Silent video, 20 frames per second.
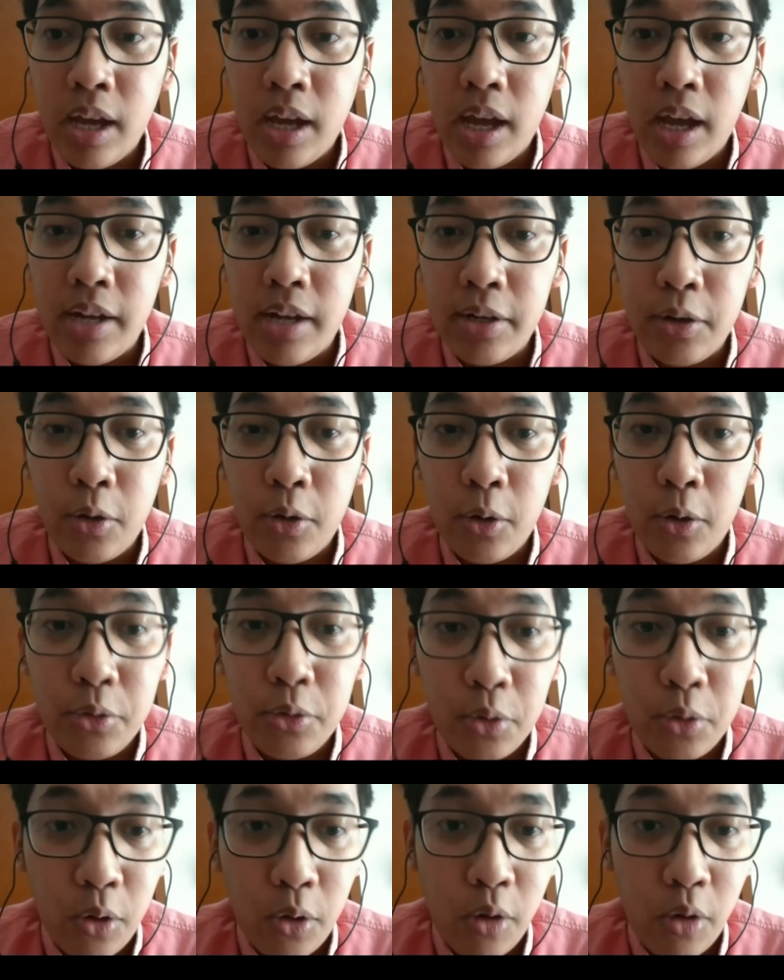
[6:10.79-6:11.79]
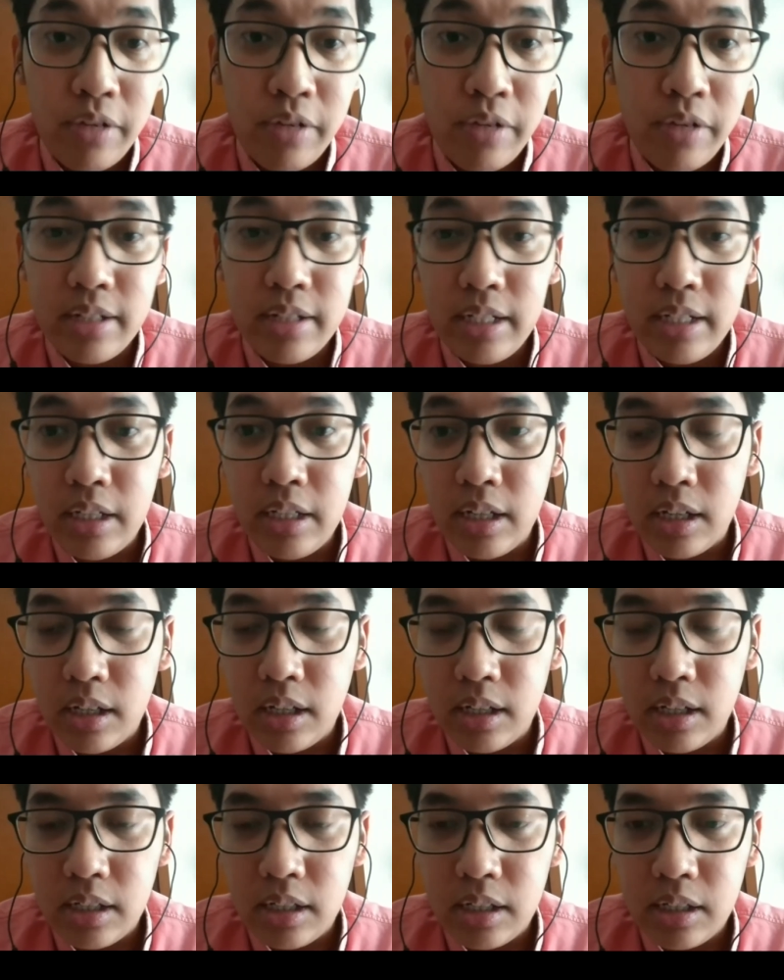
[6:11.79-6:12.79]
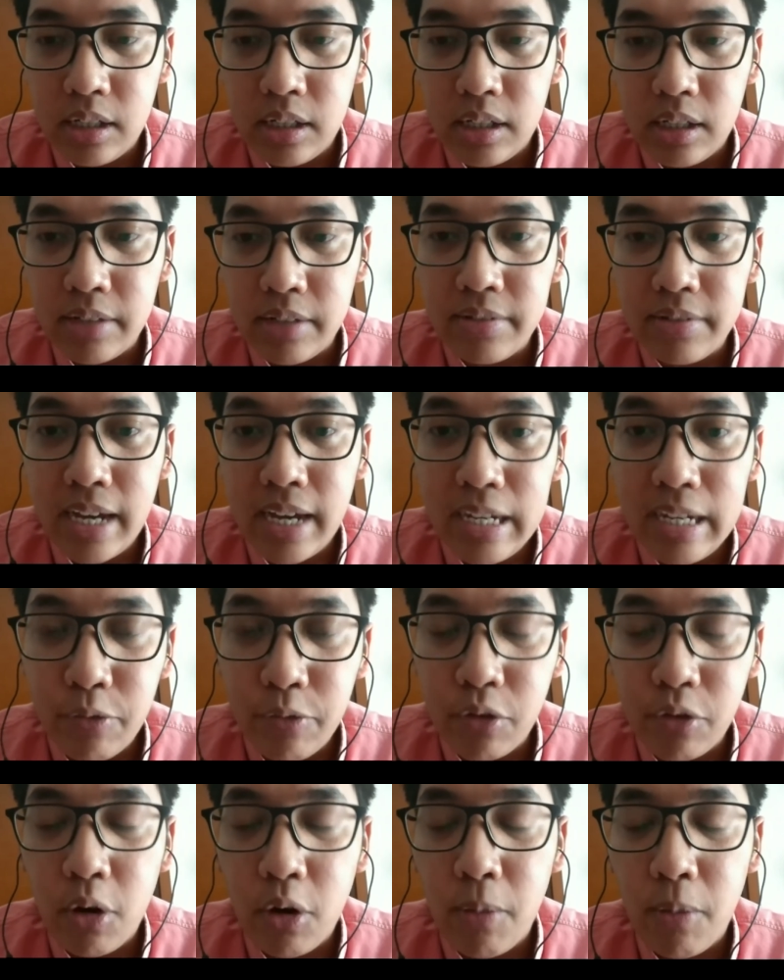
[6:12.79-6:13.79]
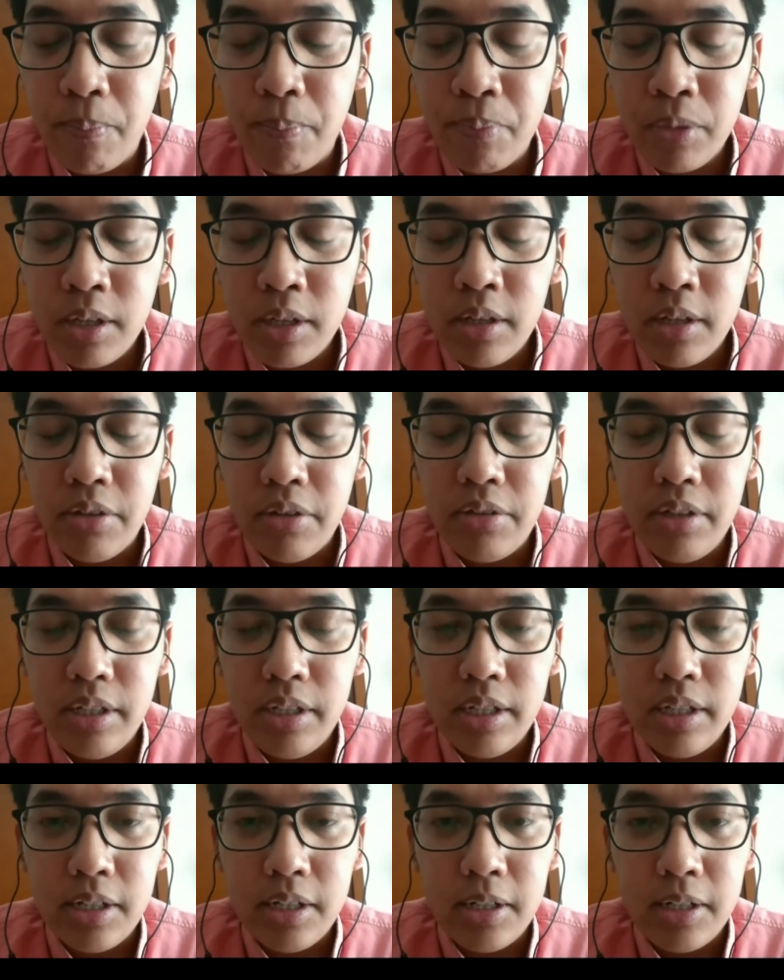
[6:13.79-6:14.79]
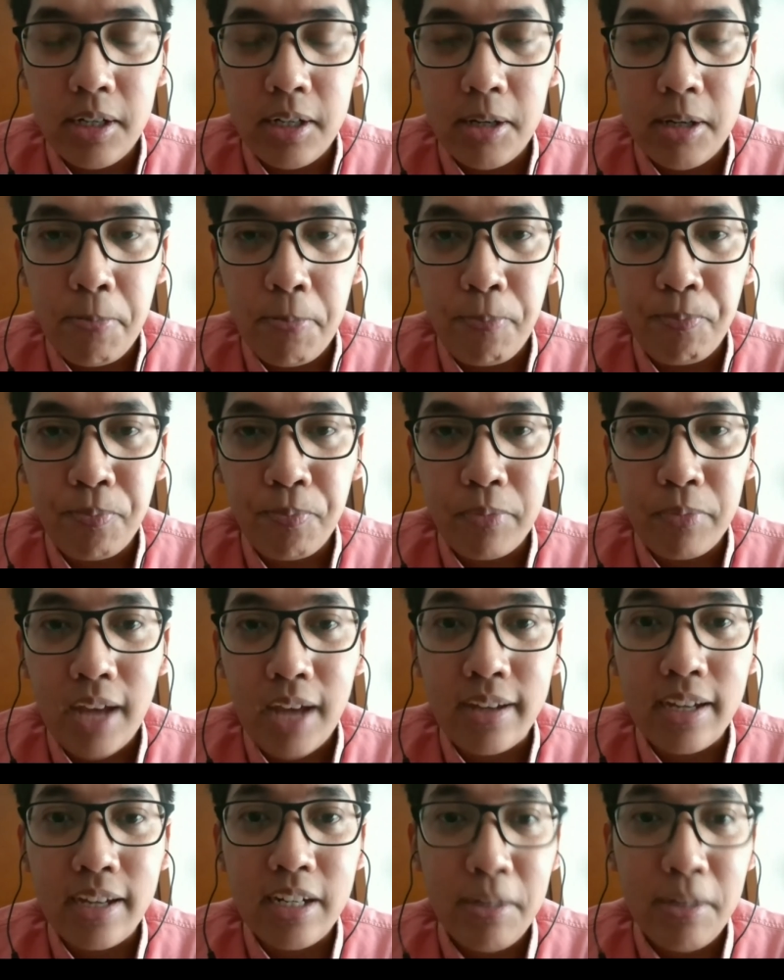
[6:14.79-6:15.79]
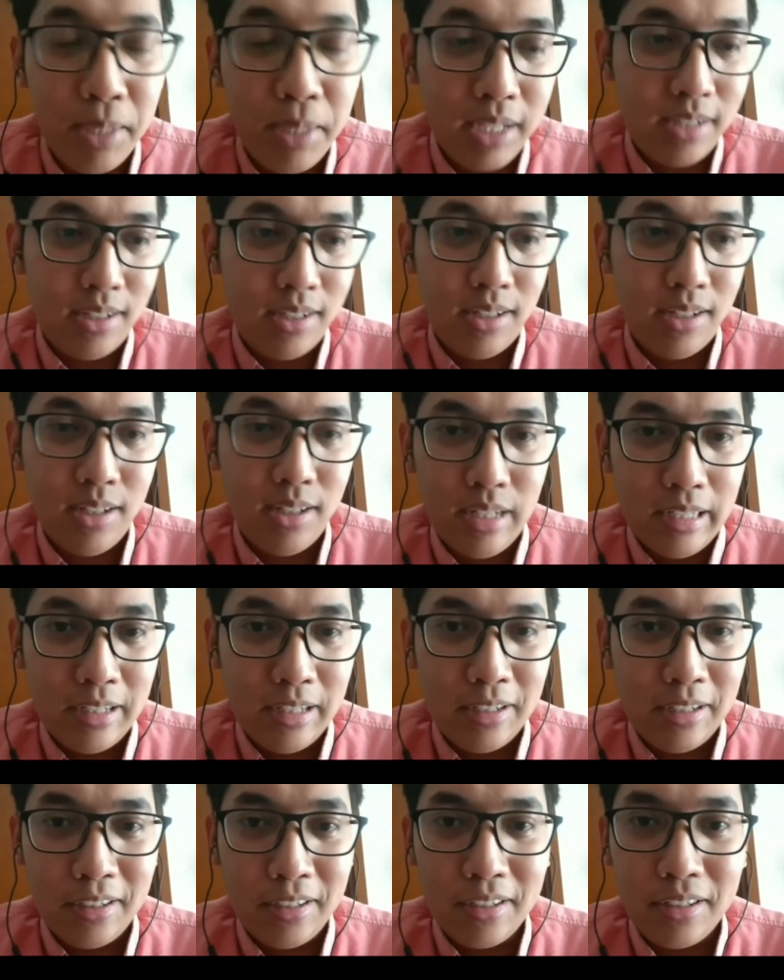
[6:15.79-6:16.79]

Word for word: And also, obviously, uh, aside from the uh, academic uh,